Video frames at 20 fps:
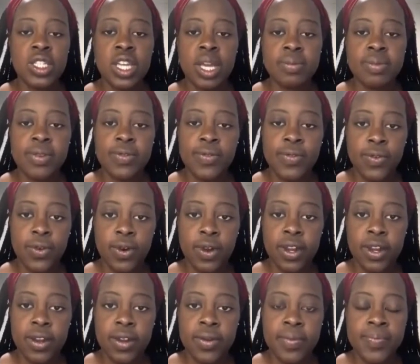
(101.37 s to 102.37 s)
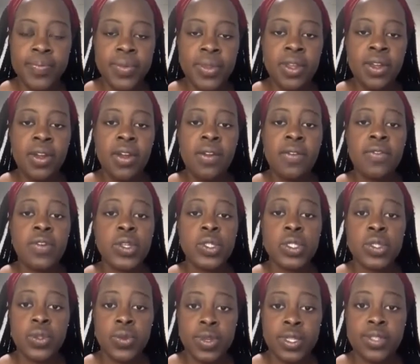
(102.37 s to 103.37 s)
chapter 4,
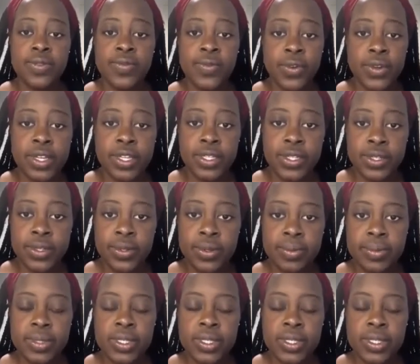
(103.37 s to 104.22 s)
verse 3 to 42.